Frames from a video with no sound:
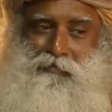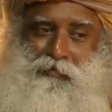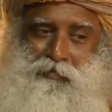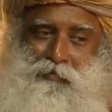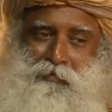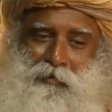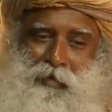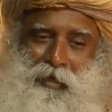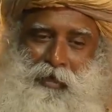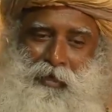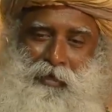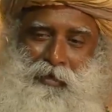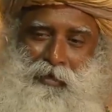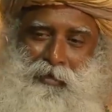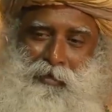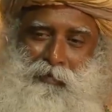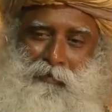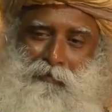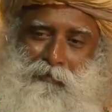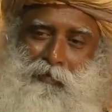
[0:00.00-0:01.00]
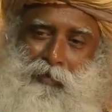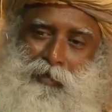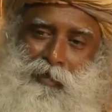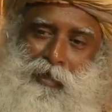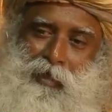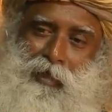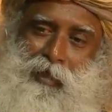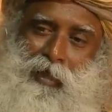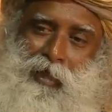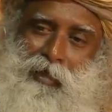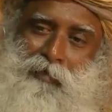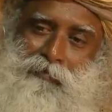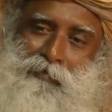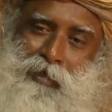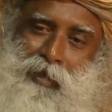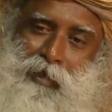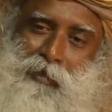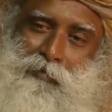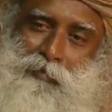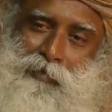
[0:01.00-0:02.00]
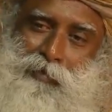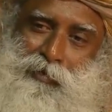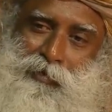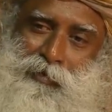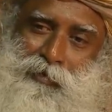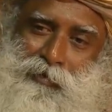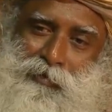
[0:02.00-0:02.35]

footwear for 10 lifetimes,